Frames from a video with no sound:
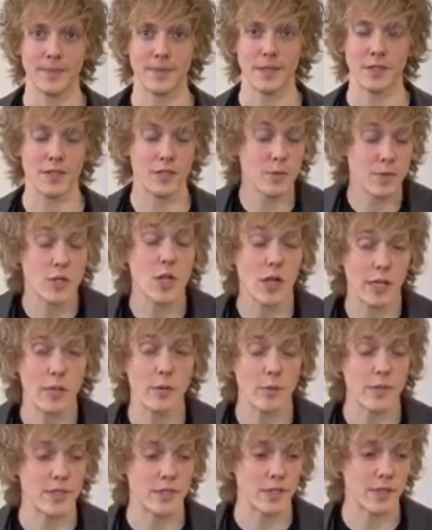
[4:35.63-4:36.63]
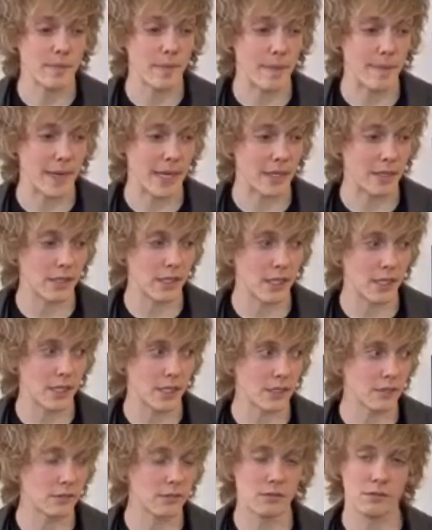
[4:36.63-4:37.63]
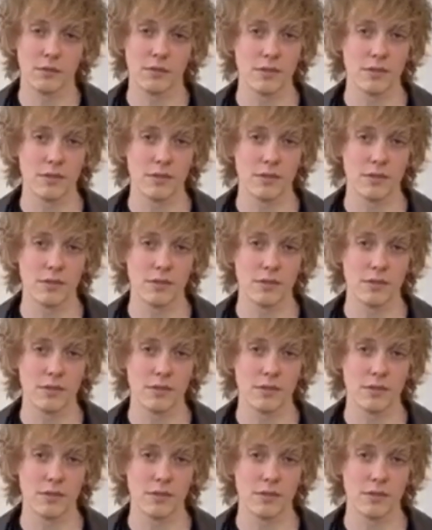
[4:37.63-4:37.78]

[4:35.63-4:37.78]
She was talking with Jim about